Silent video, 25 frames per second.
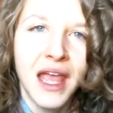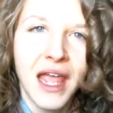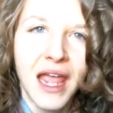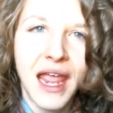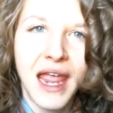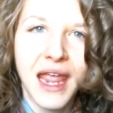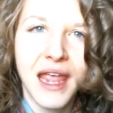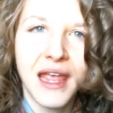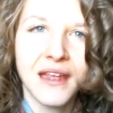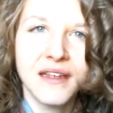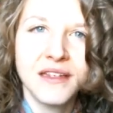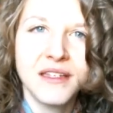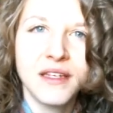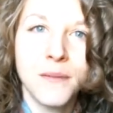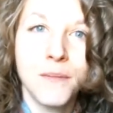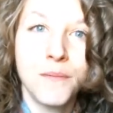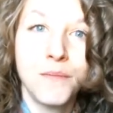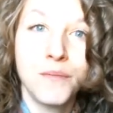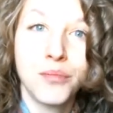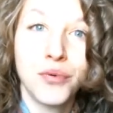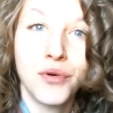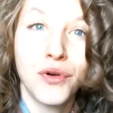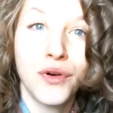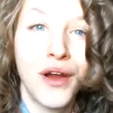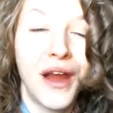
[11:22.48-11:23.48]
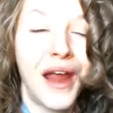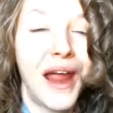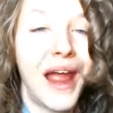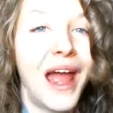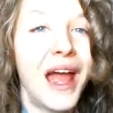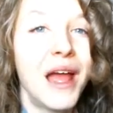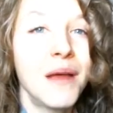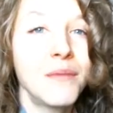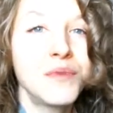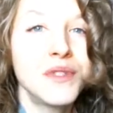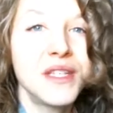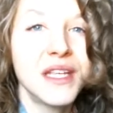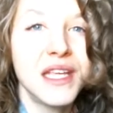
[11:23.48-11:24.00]
And
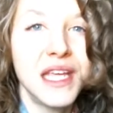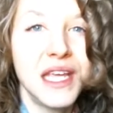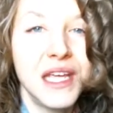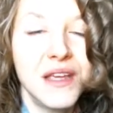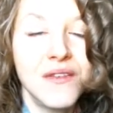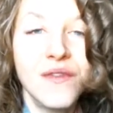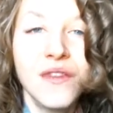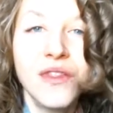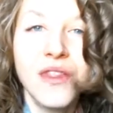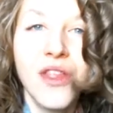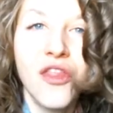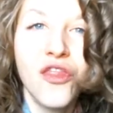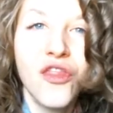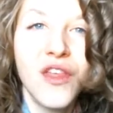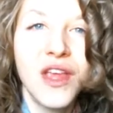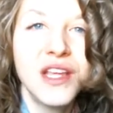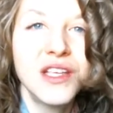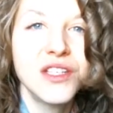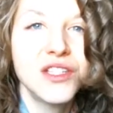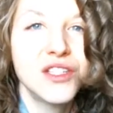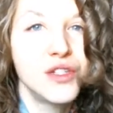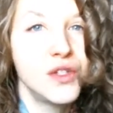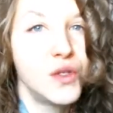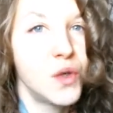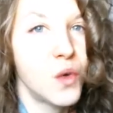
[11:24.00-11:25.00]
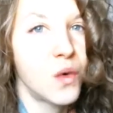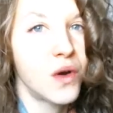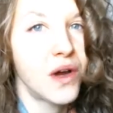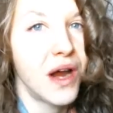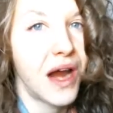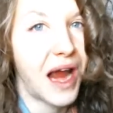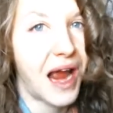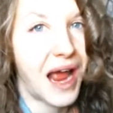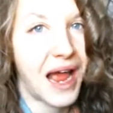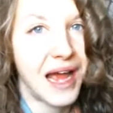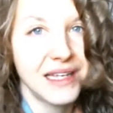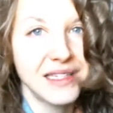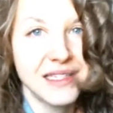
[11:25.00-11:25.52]
perhaps even the things you're
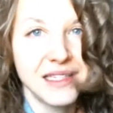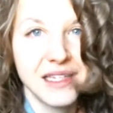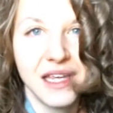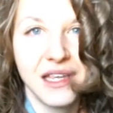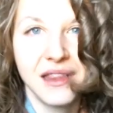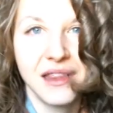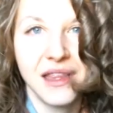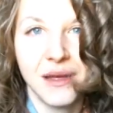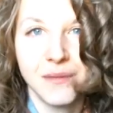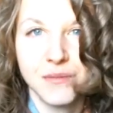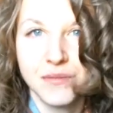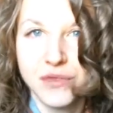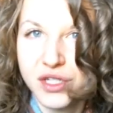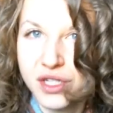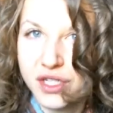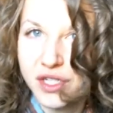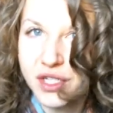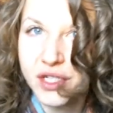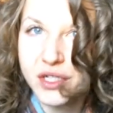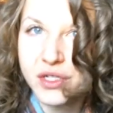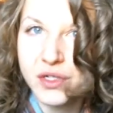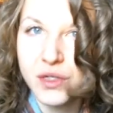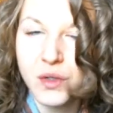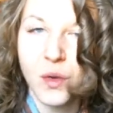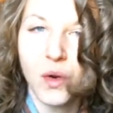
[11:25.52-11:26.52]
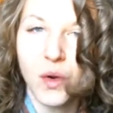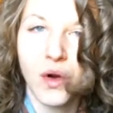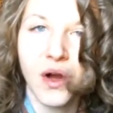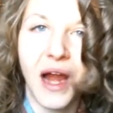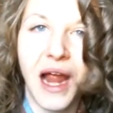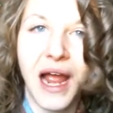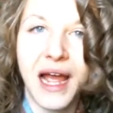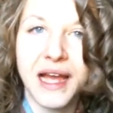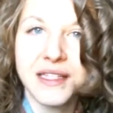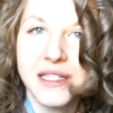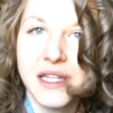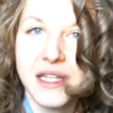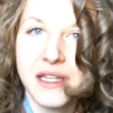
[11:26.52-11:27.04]
asking them to do or
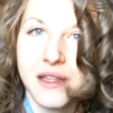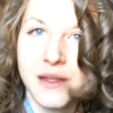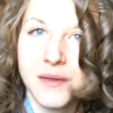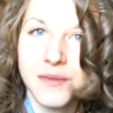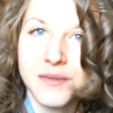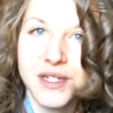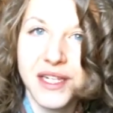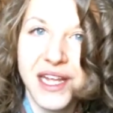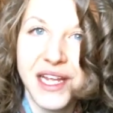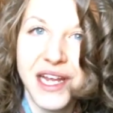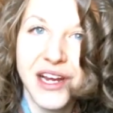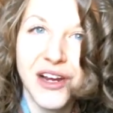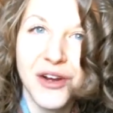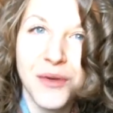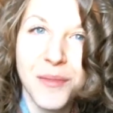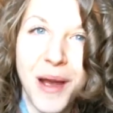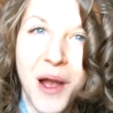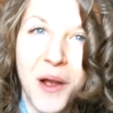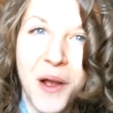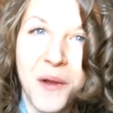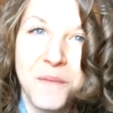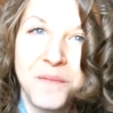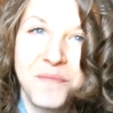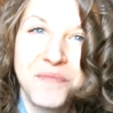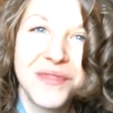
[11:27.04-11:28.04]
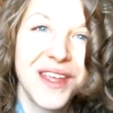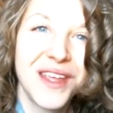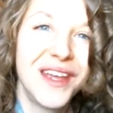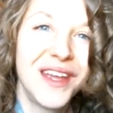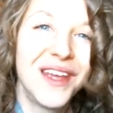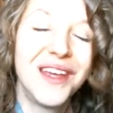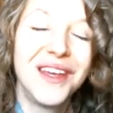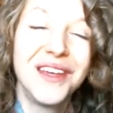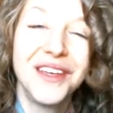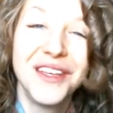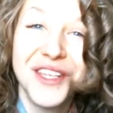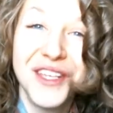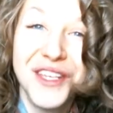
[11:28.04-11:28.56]
asking them to care about,
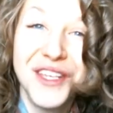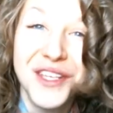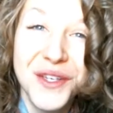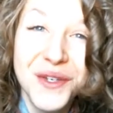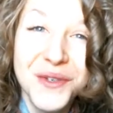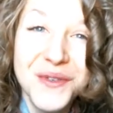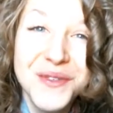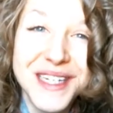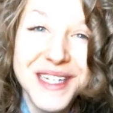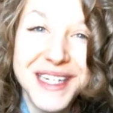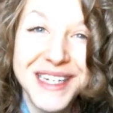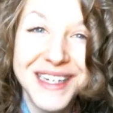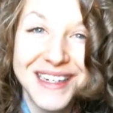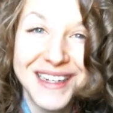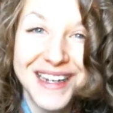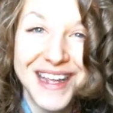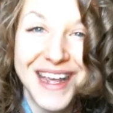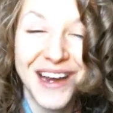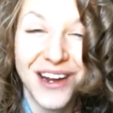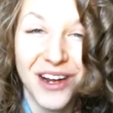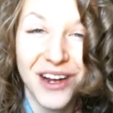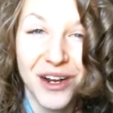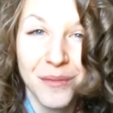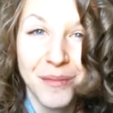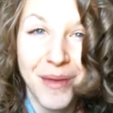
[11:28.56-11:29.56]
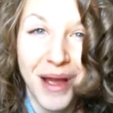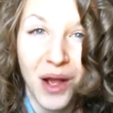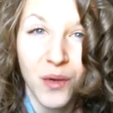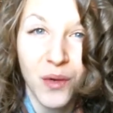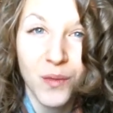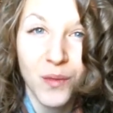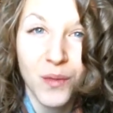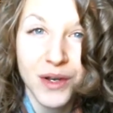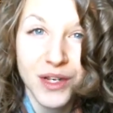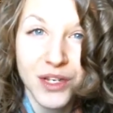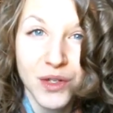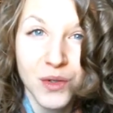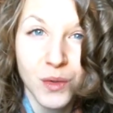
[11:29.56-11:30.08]
you didn't care about
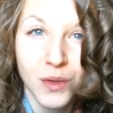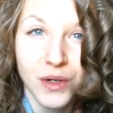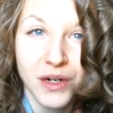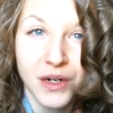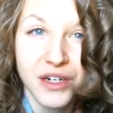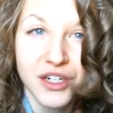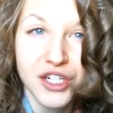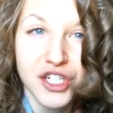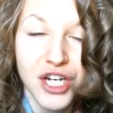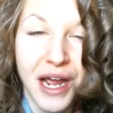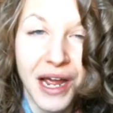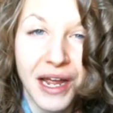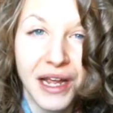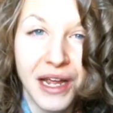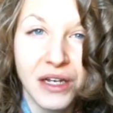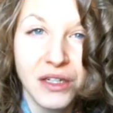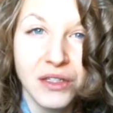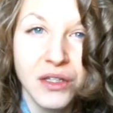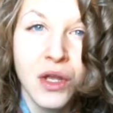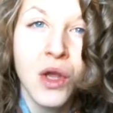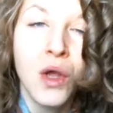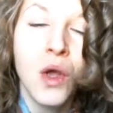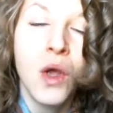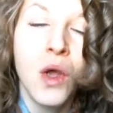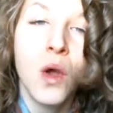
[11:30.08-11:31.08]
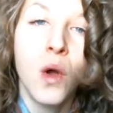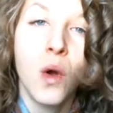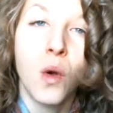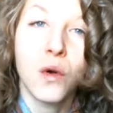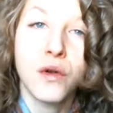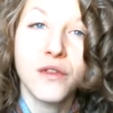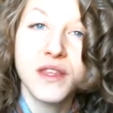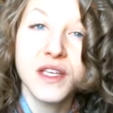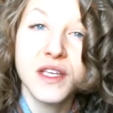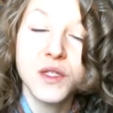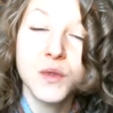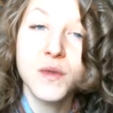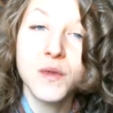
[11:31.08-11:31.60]
when you were a child. Or
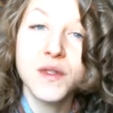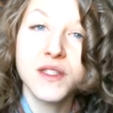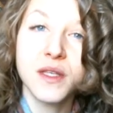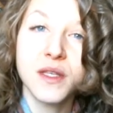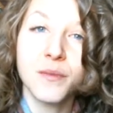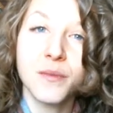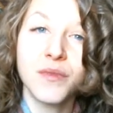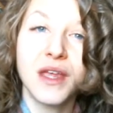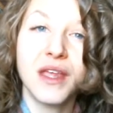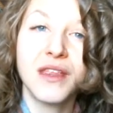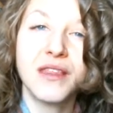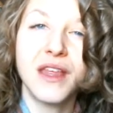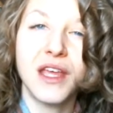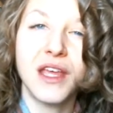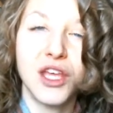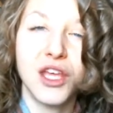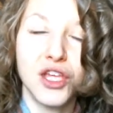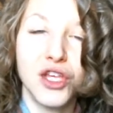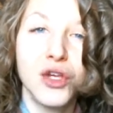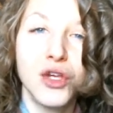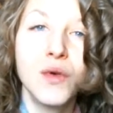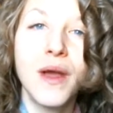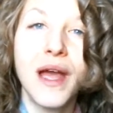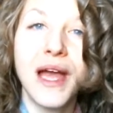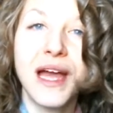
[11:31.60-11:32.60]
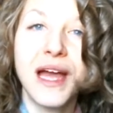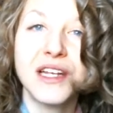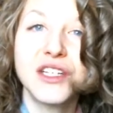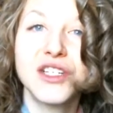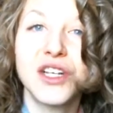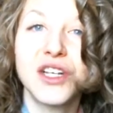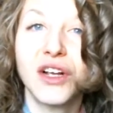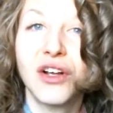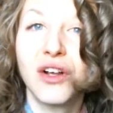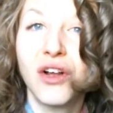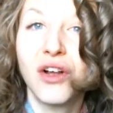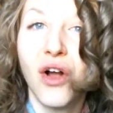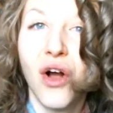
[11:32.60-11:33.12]
this was something that you had
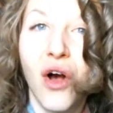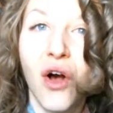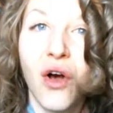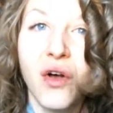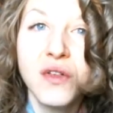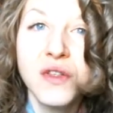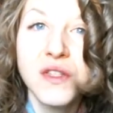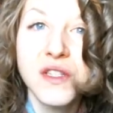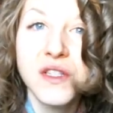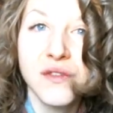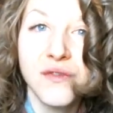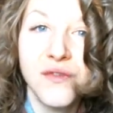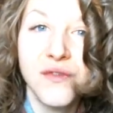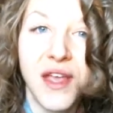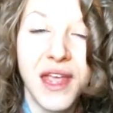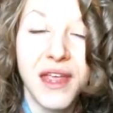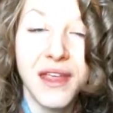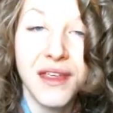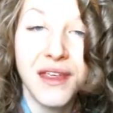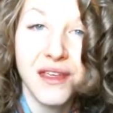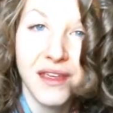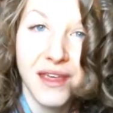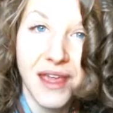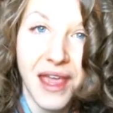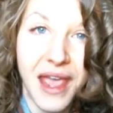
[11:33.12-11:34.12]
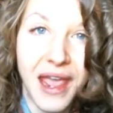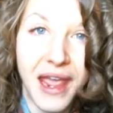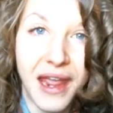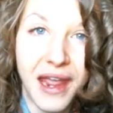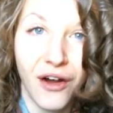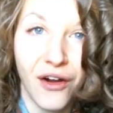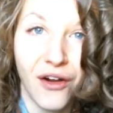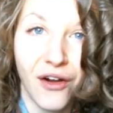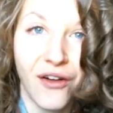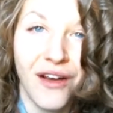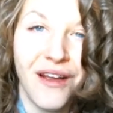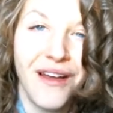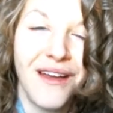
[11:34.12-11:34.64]
to cultivate
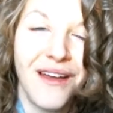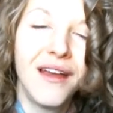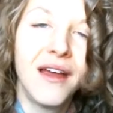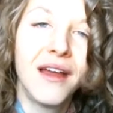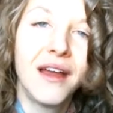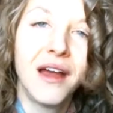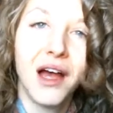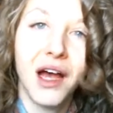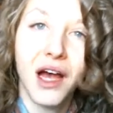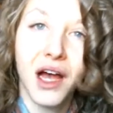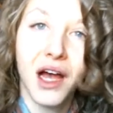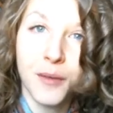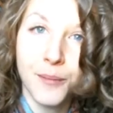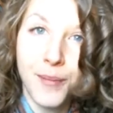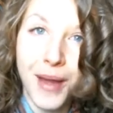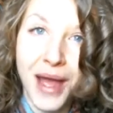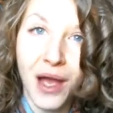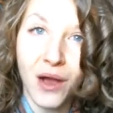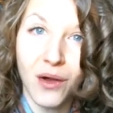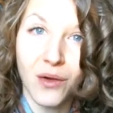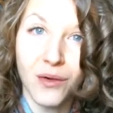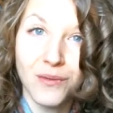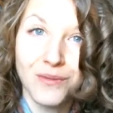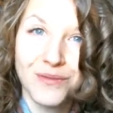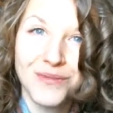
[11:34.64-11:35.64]
care about.